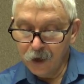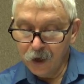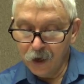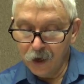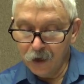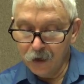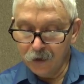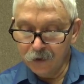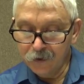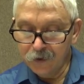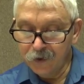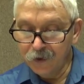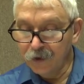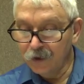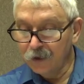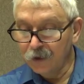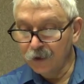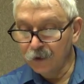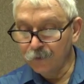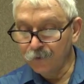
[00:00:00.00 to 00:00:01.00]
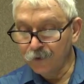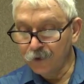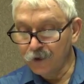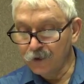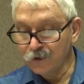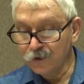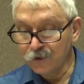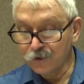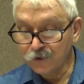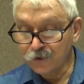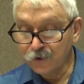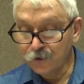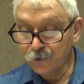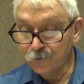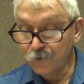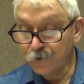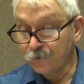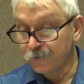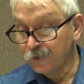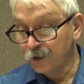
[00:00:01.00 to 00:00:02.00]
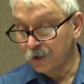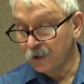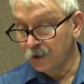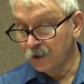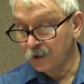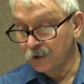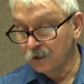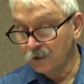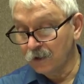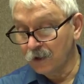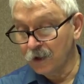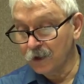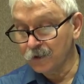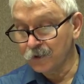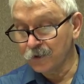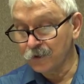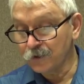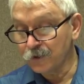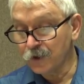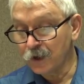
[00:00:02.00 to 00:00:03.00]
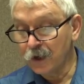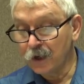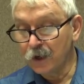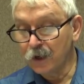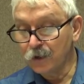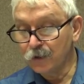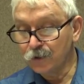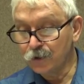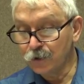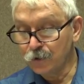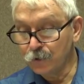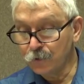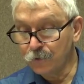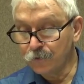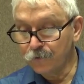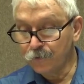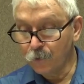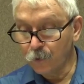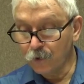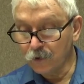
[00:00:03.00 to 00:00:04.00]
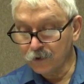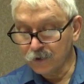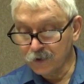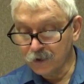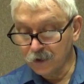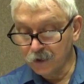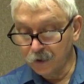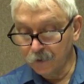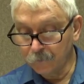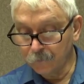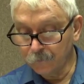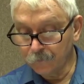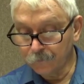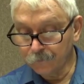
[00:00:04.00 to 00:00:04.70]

and again in Ephesians 2.15 and Colossians 2.14.